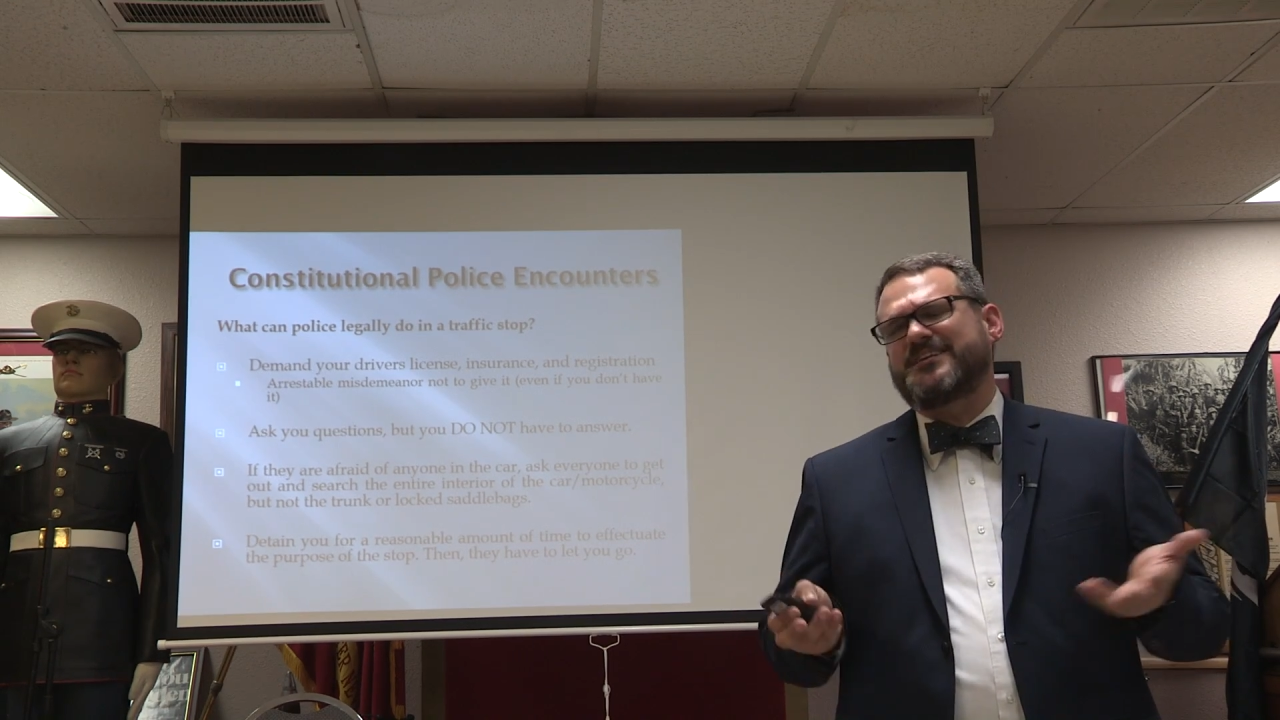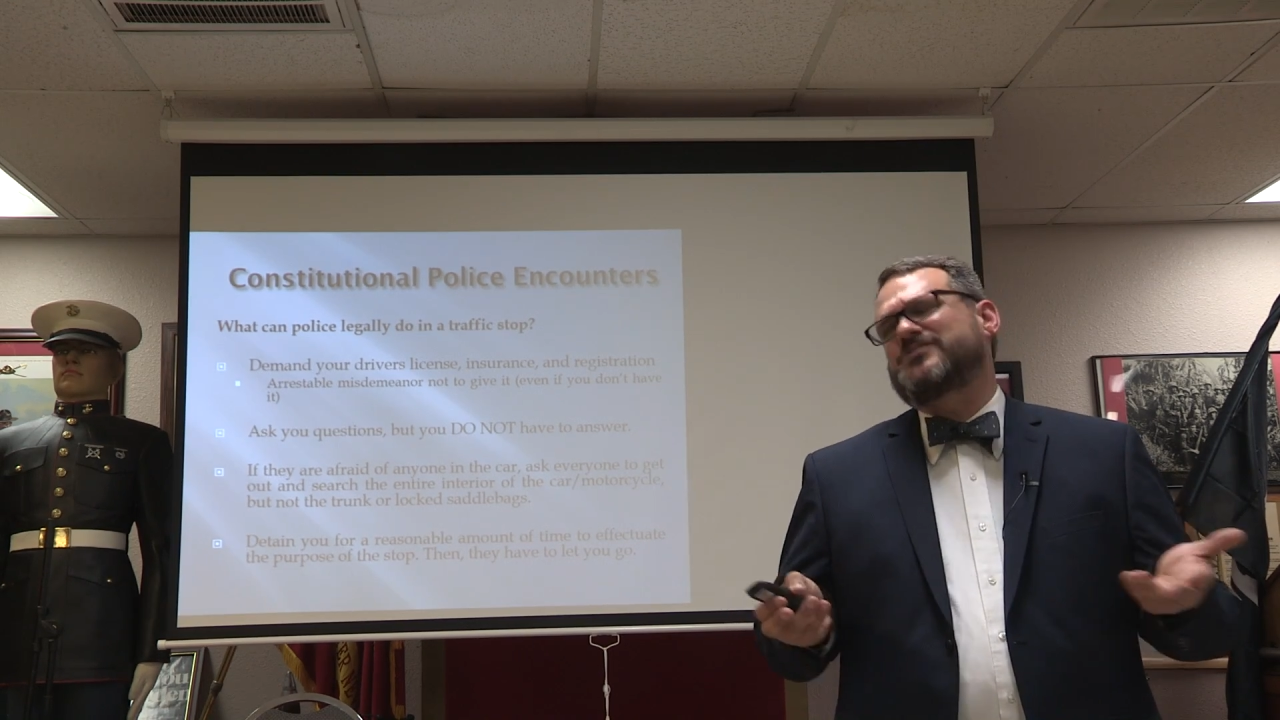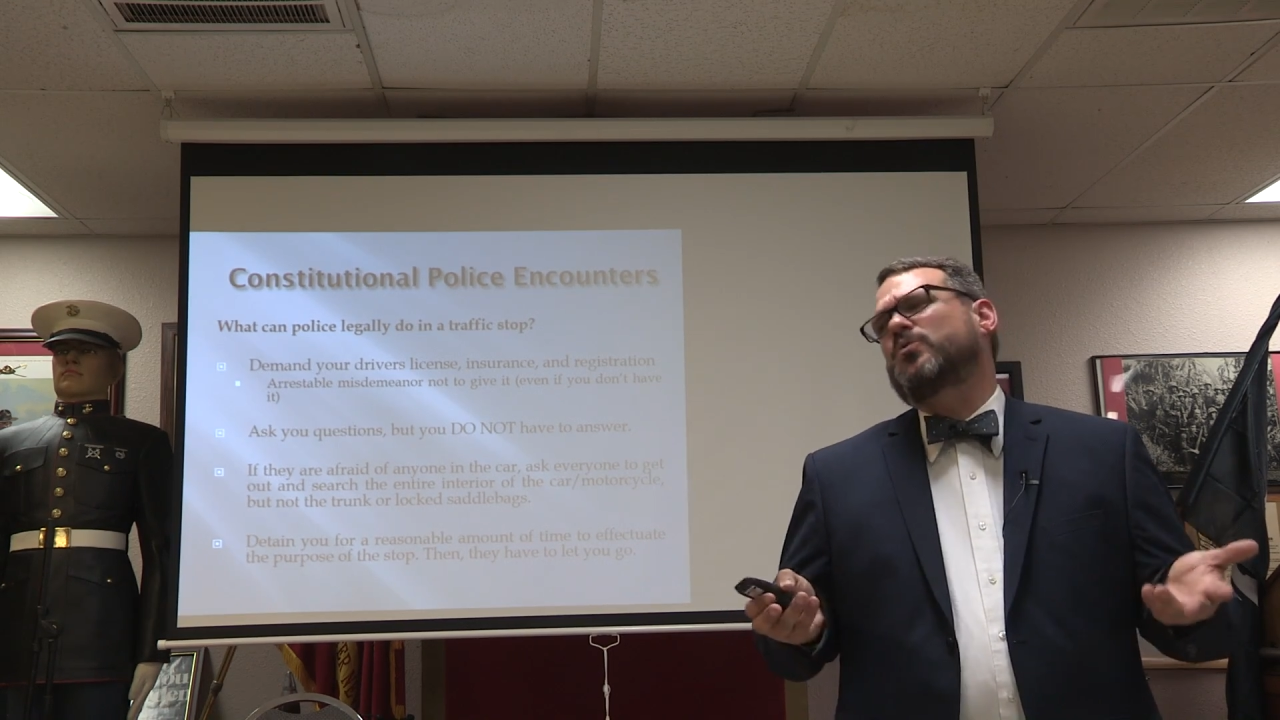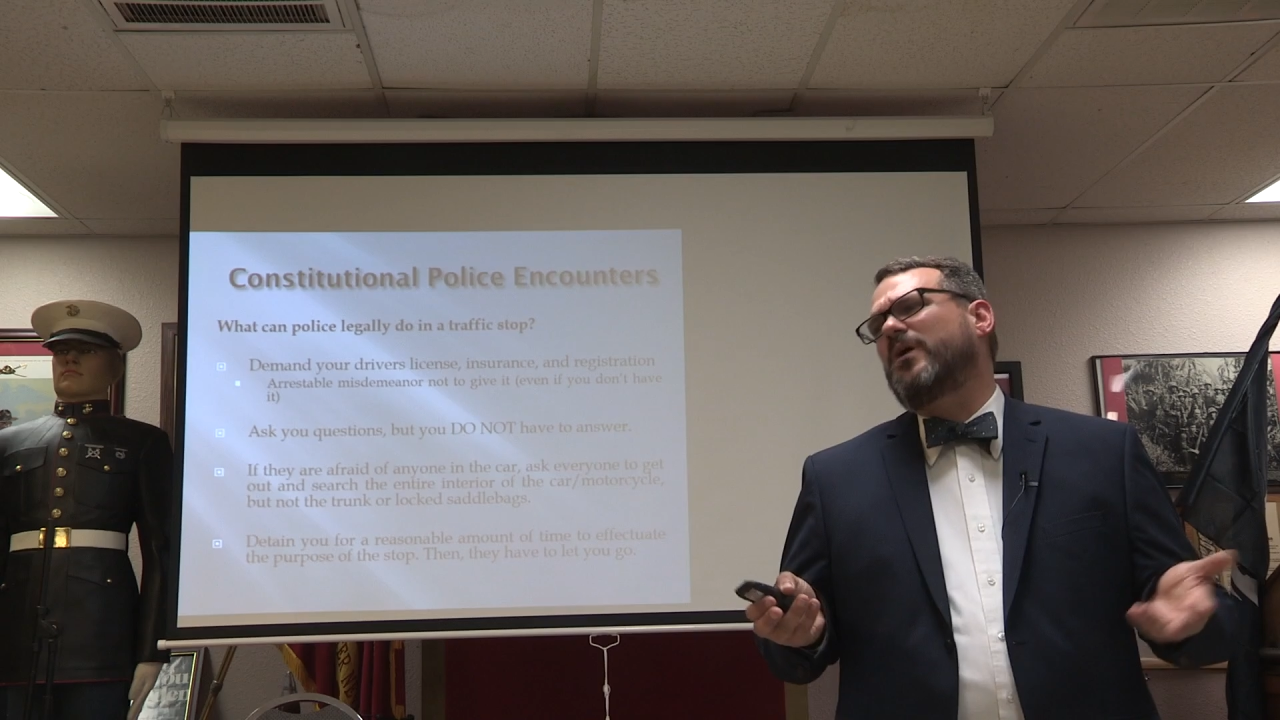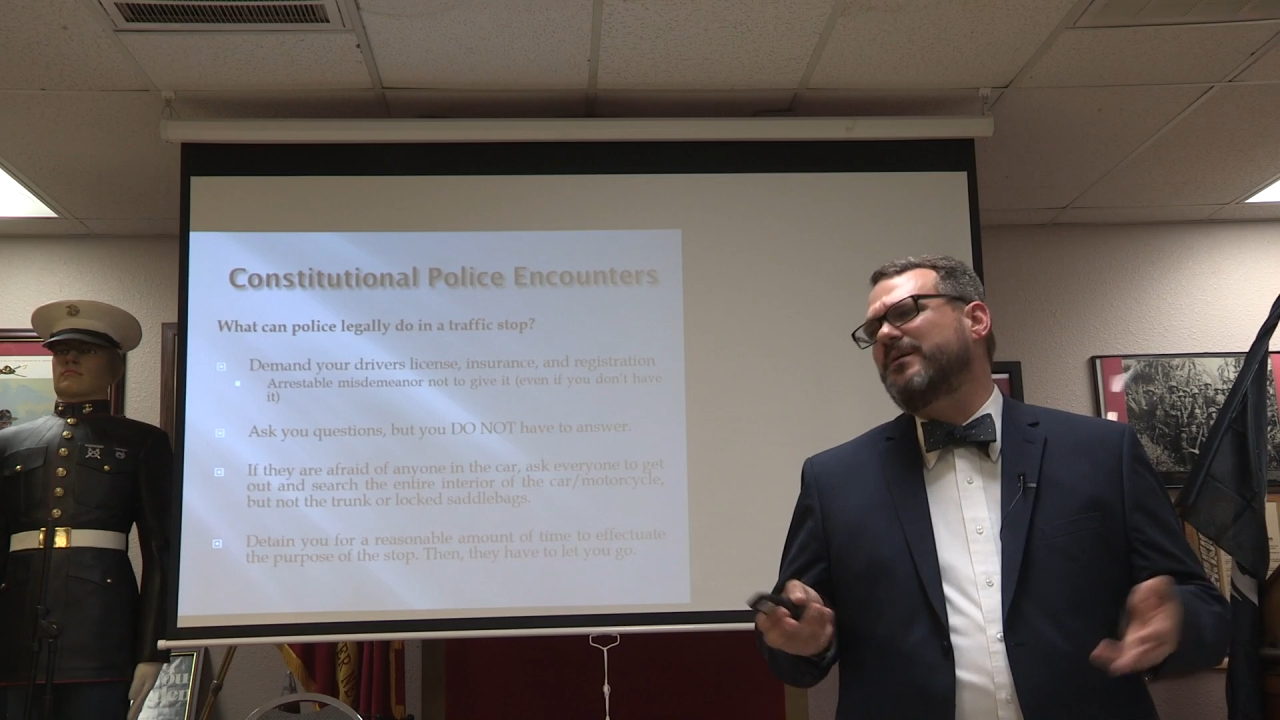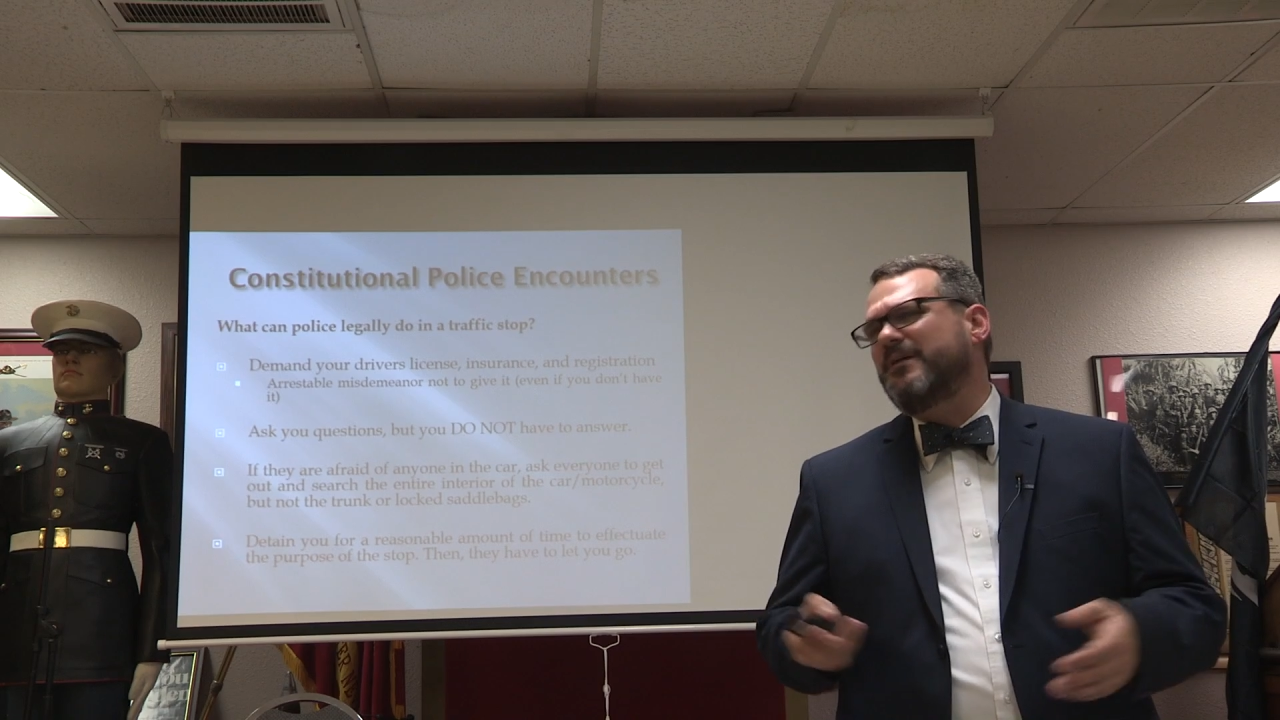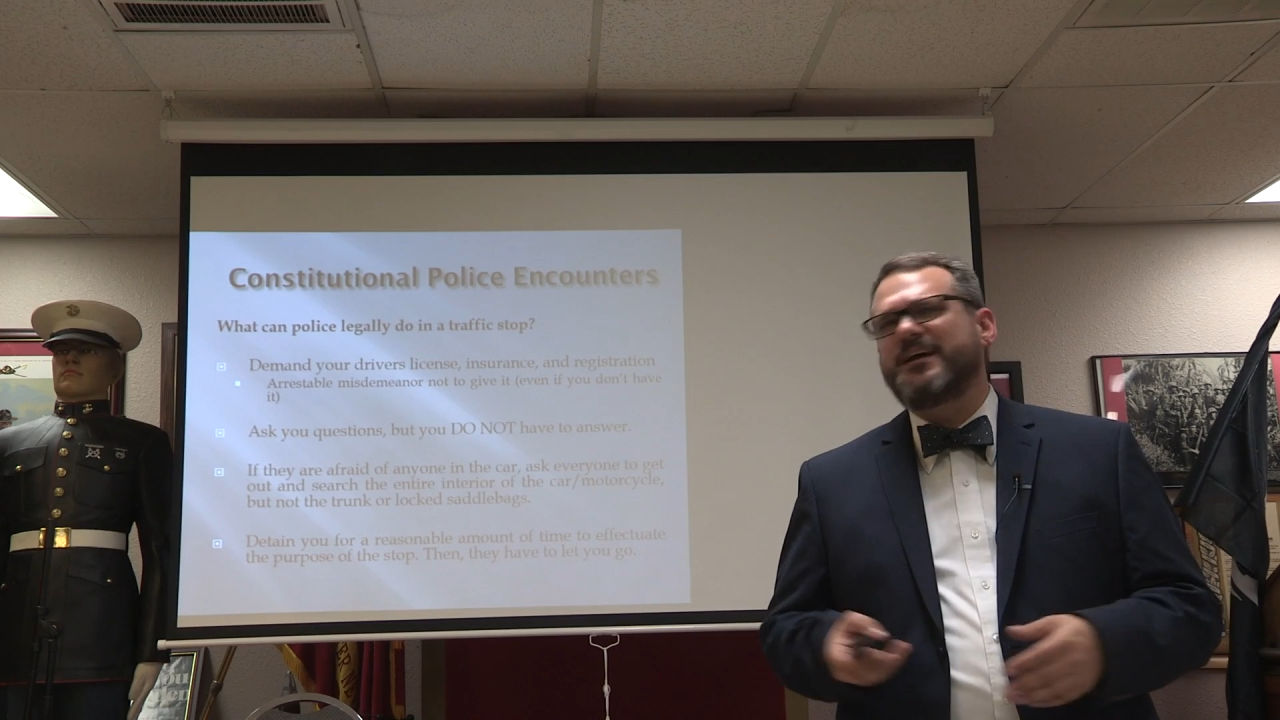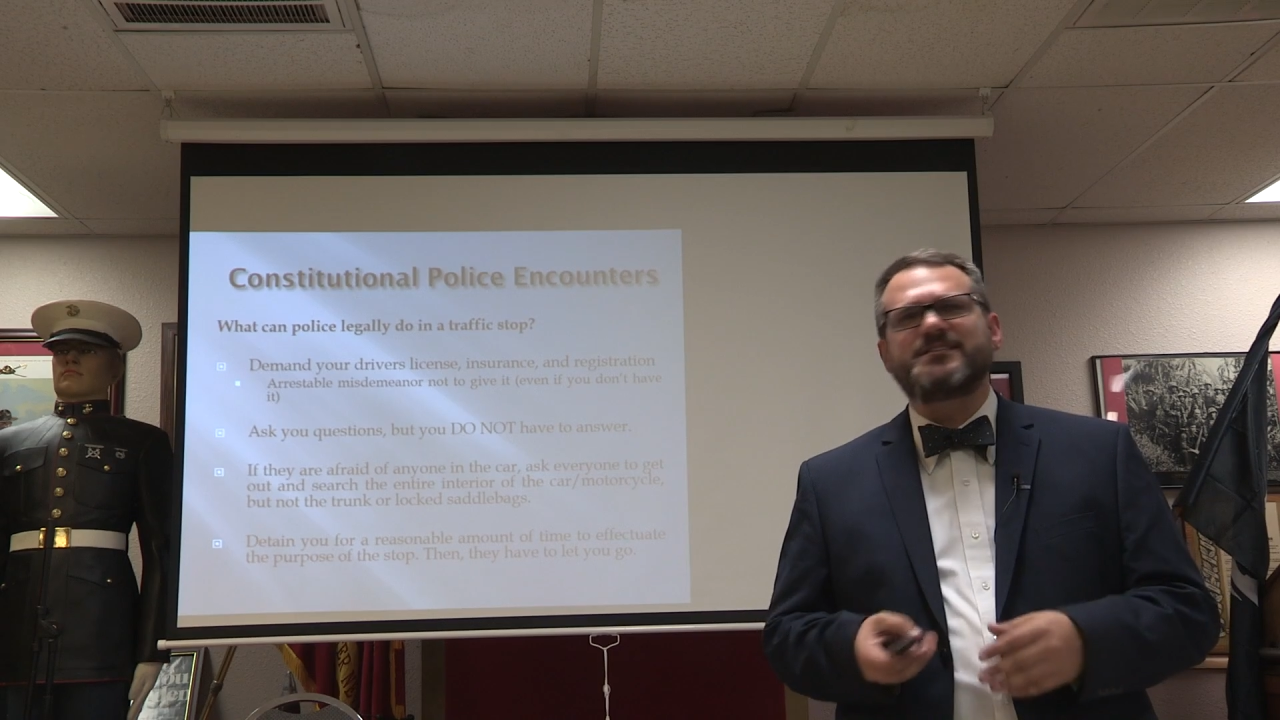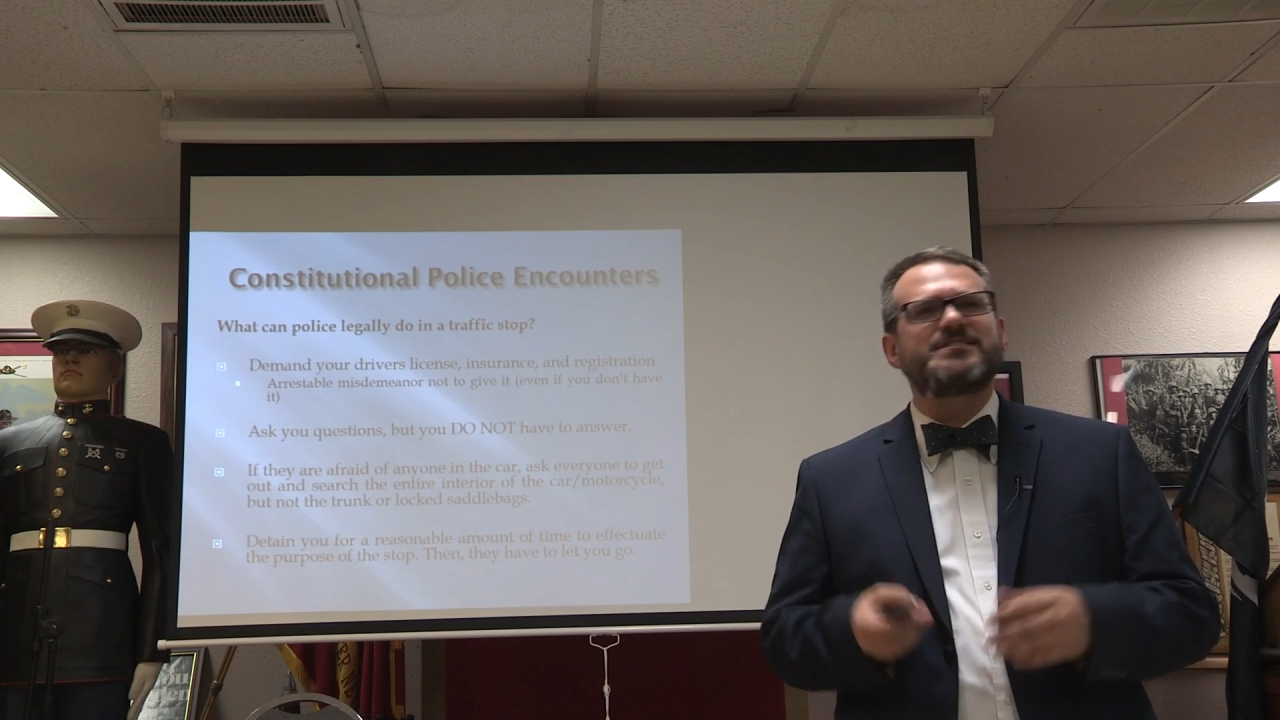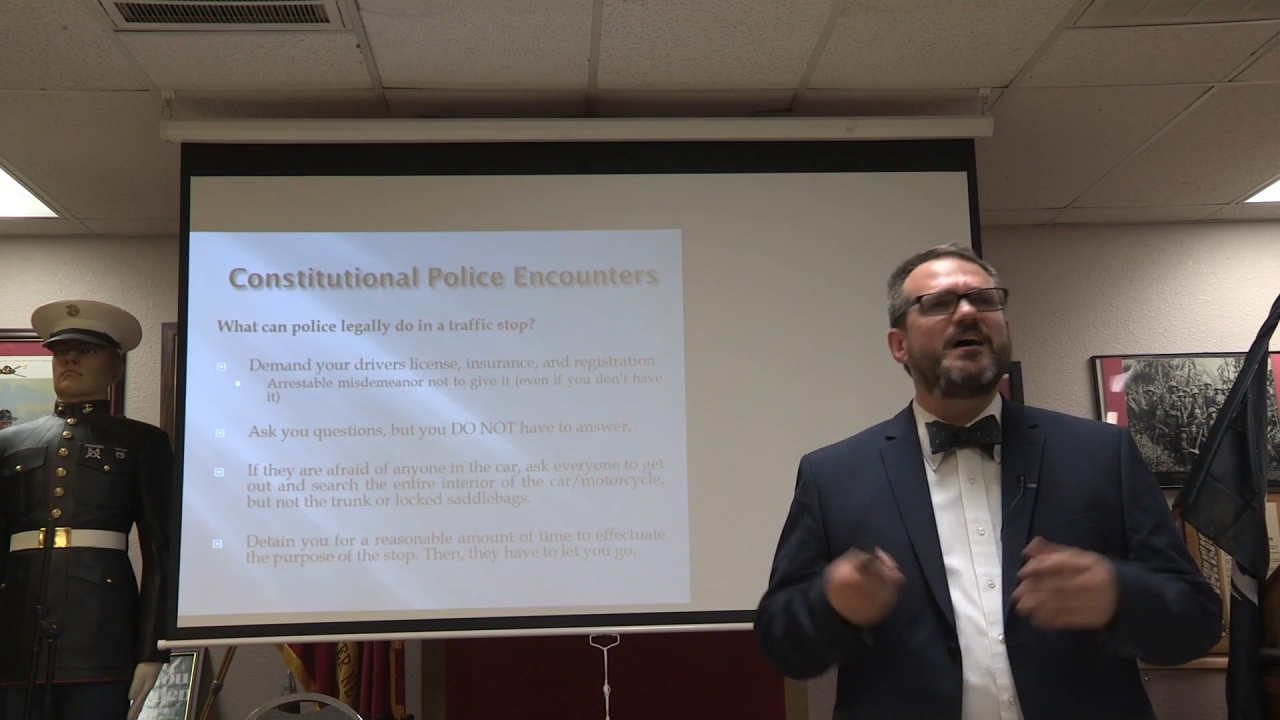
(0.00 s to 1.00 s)
it's 20
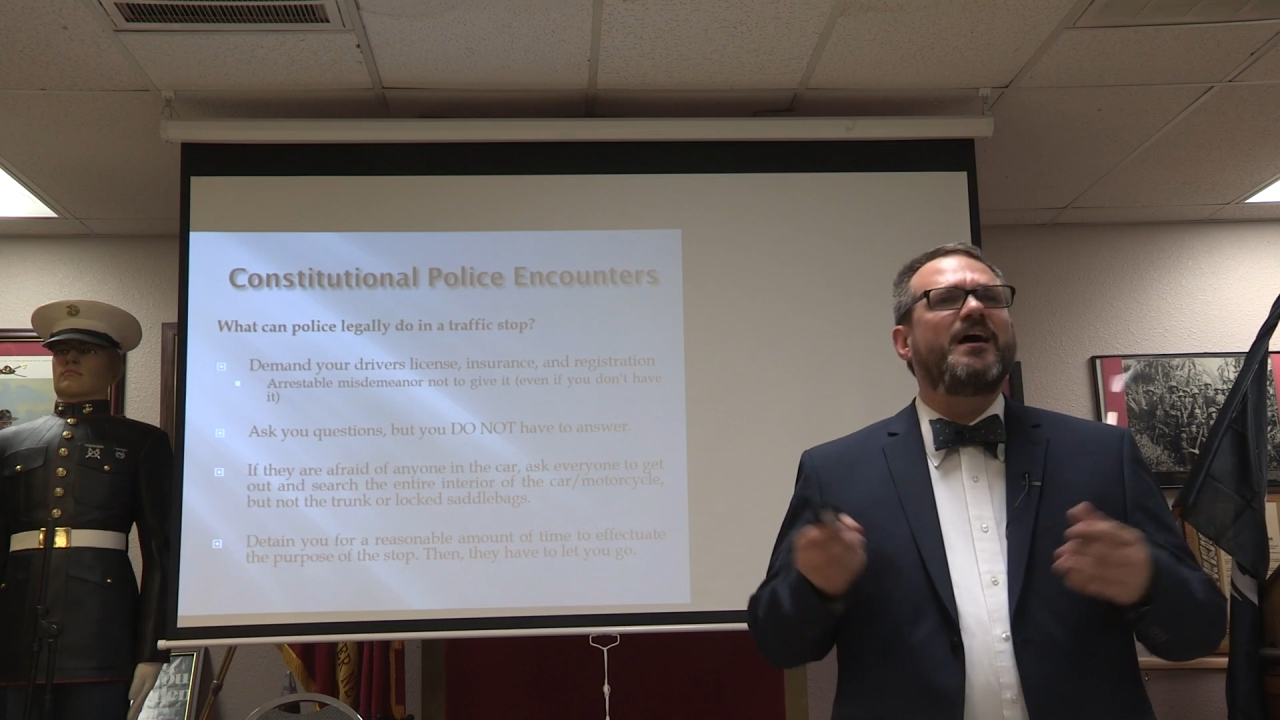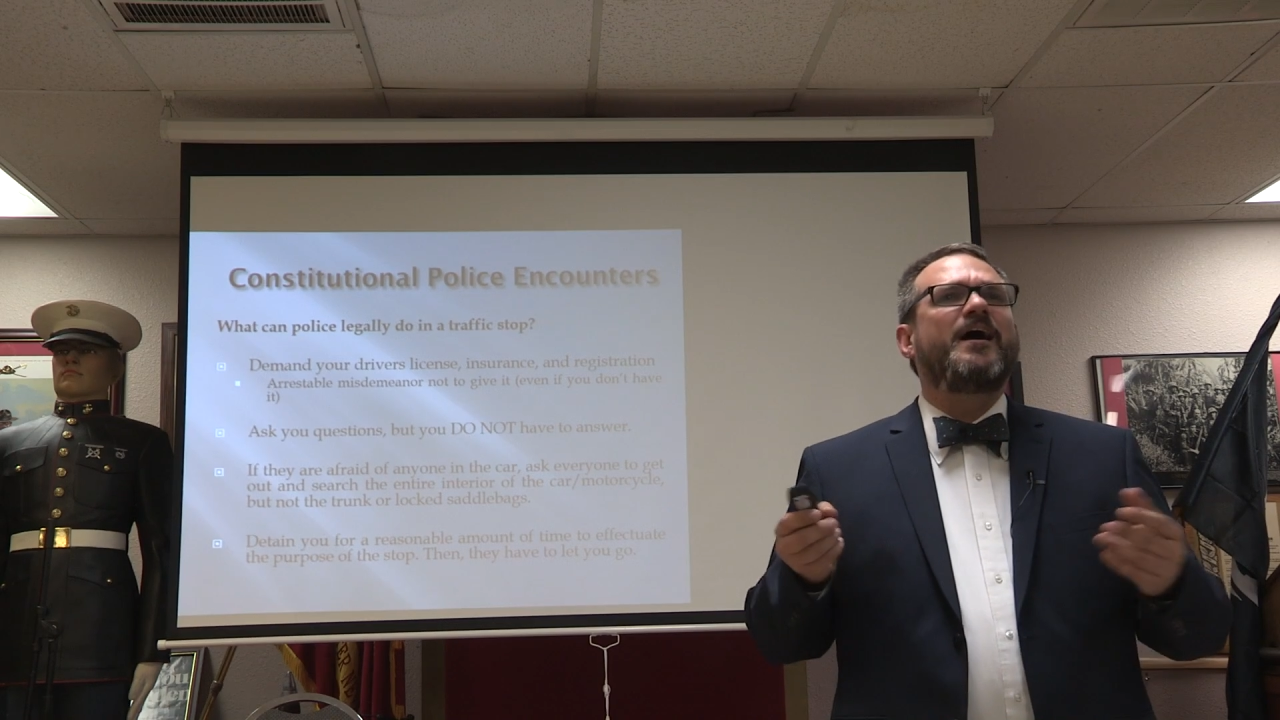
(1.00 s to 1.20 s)
minutes.